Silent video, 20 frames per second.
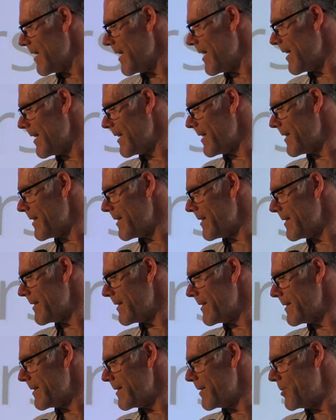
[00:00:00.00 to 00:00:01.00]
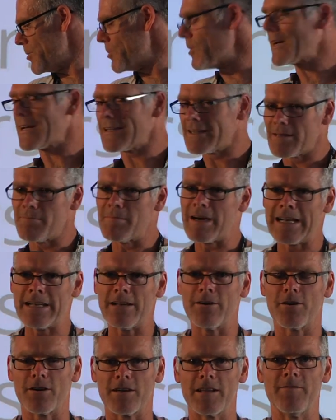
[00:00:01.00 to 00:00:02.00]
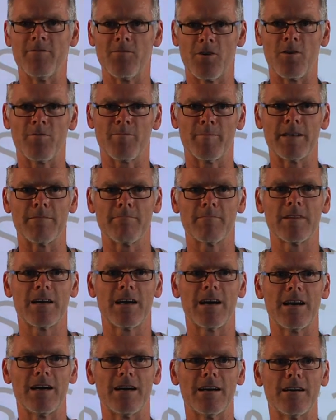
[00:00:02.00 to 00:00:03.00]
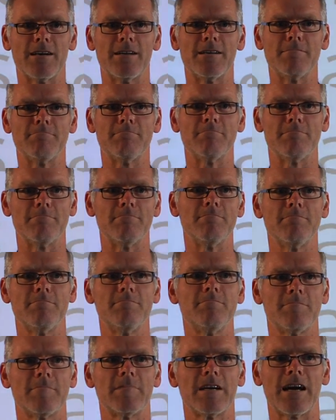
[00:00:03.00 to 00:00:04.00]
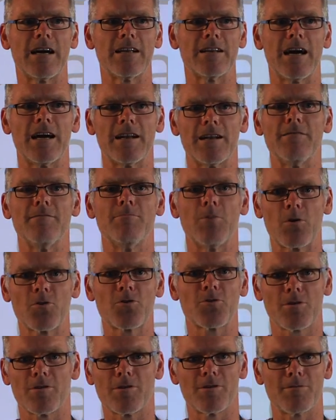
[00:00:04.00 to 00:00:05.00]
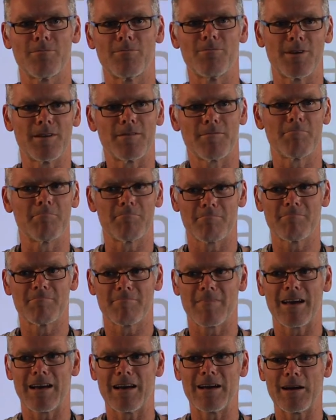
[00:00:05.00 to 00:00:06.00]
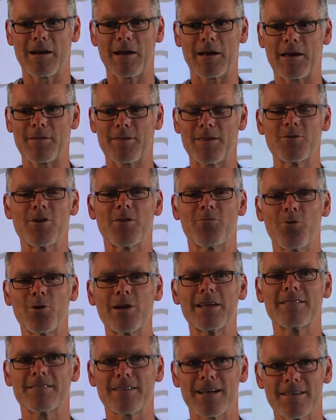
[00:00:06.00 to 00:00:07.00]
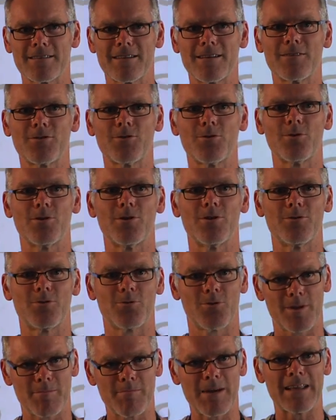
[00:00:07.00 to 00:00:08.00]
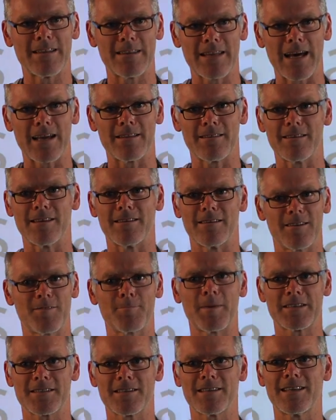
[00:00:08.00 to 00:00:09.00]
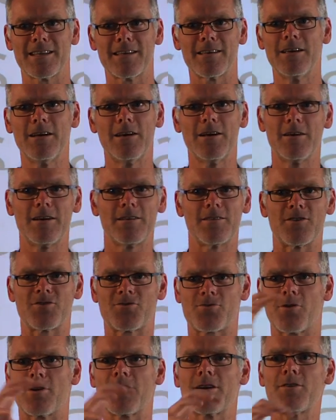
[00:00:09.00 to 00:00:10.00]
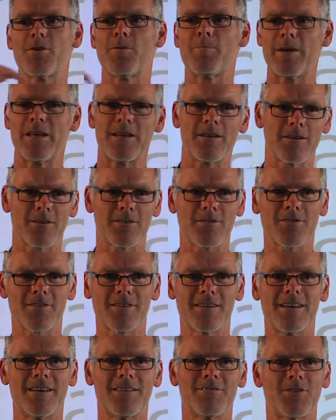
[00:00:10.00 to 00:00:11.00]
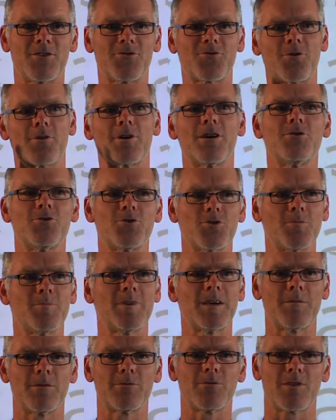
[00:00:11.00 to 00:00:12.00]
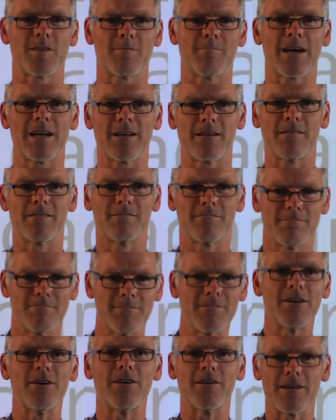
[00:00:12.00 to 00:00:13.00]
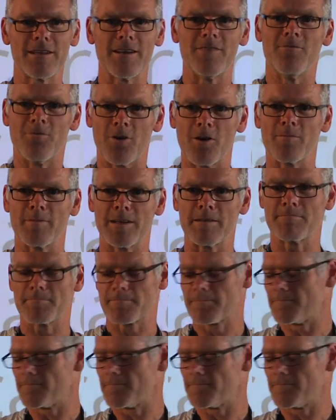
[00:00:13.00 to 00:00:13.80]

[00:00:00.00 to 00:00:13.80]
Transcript: Uh, you can demand early involvement. Um, and, and also with, I think you're fully entitled to, to demand that. Especially the stronger the opinions, the stronger you should be able to demand early involvement.